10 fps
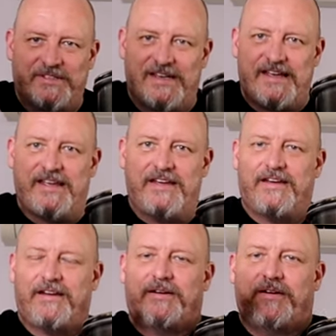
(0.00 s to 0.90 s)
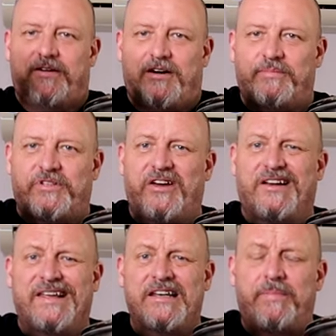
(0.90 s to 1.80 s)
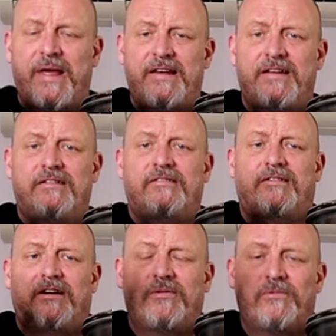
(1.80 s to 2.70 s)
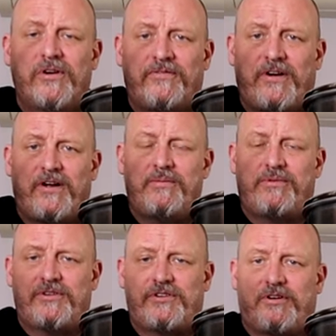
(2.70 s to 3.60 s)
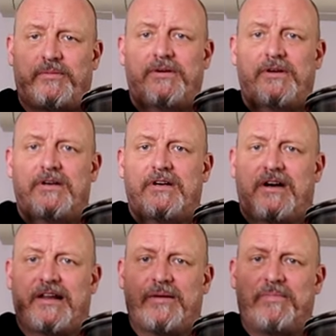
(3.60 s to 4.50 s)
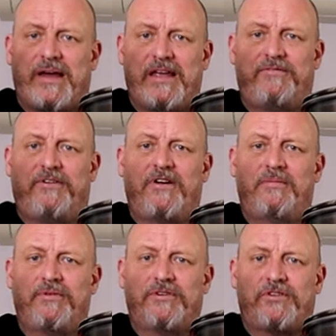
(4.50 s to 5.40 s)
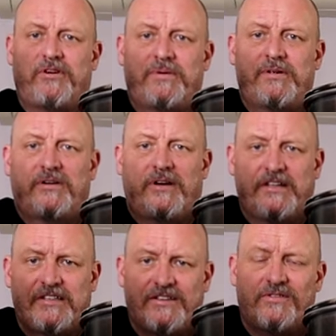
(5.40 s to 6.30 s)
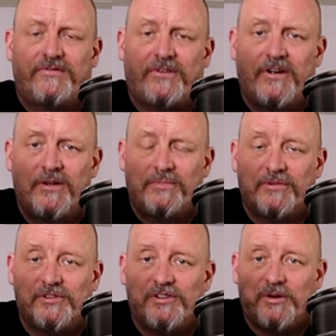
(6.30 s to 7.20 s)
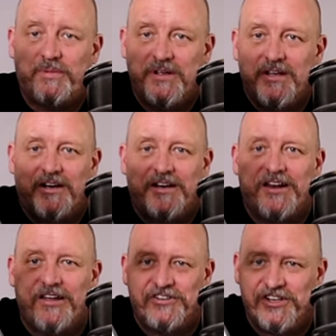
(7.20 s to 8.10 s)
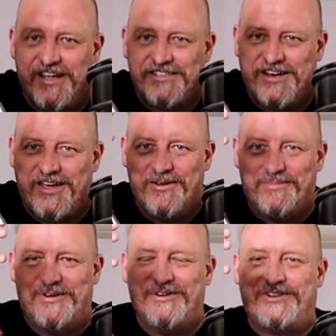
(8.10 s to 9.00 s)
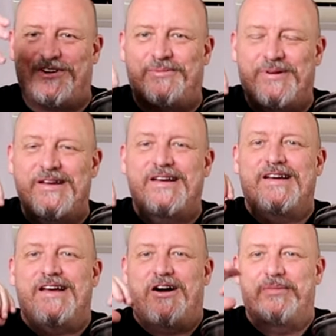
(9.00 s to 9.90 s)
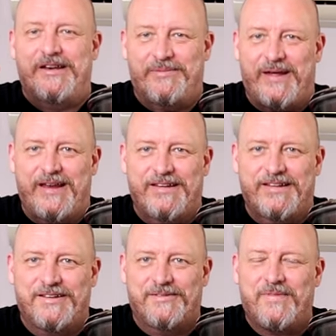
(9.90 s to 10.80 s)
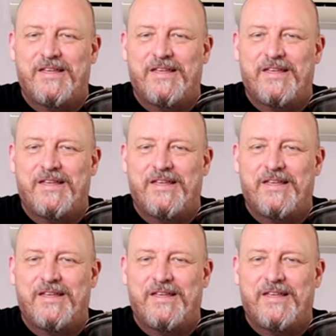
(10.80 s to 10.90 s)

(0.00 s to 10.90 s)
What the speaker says: by saying I'm totally independent. I don't work for a home brew shop. I don't get paid for a home brew shop. I don't sell for a home brew shop. I don't own shares in a home brew shop. I'm independent.